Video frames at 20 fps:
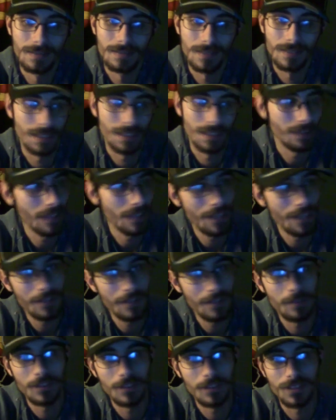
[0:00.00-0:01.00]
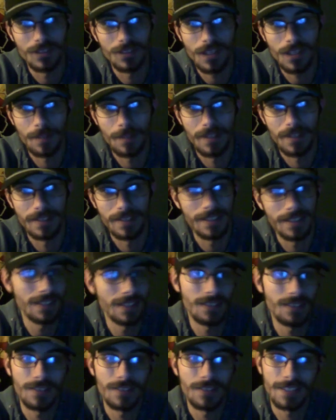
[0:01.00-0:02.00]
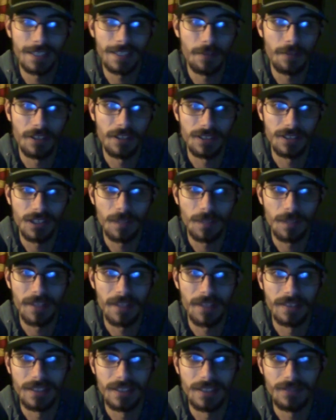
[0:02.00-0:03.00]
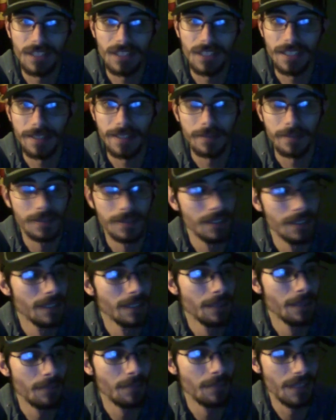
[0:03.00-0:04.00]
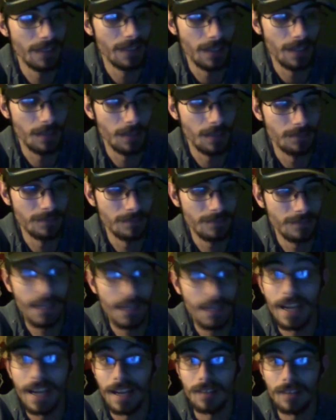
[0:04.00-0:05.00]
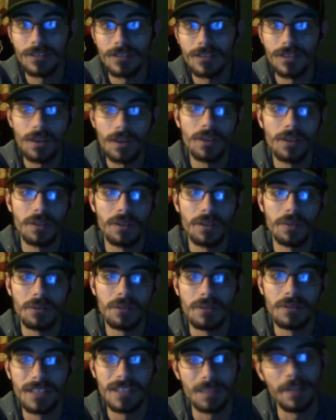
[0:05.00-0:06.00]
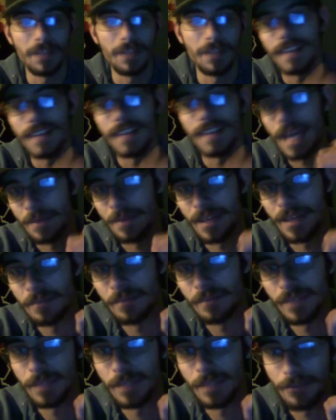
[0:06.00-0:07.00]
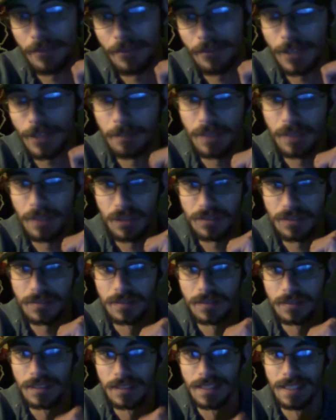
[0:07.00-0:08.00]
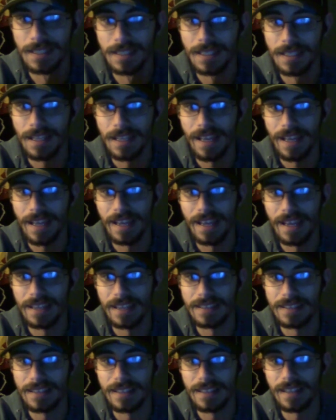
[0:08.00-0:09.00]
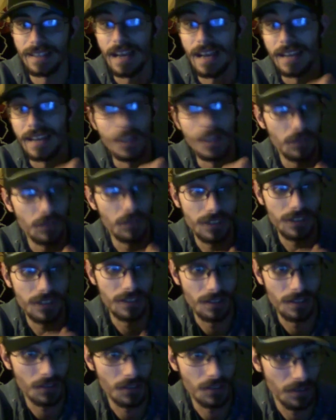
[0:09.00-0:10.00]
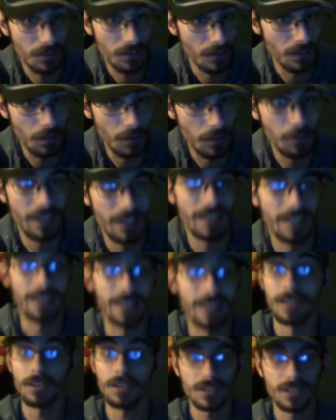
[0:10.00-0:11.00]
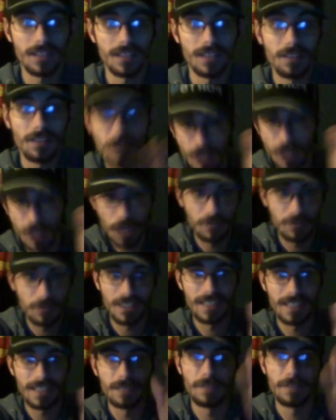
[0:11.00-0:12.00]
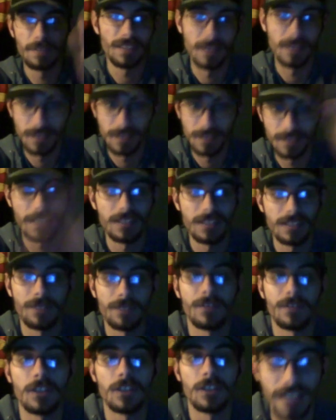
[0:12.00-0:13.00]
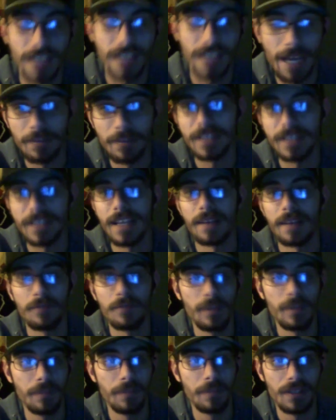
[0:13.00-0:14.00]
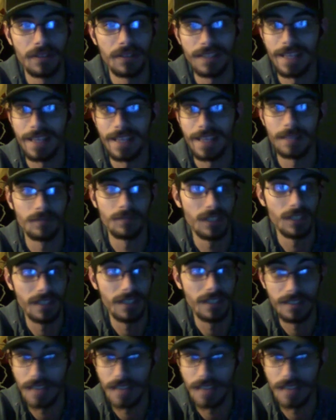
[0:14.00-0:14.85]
don't have that much to talk about. That's the only thing that I want to talk about in this video. But yeah, I'll show you the speaker cab that me and my friend built. And I know it's gonna look a little bit. It looks a little lopsided because that's our first cabinet that we built, and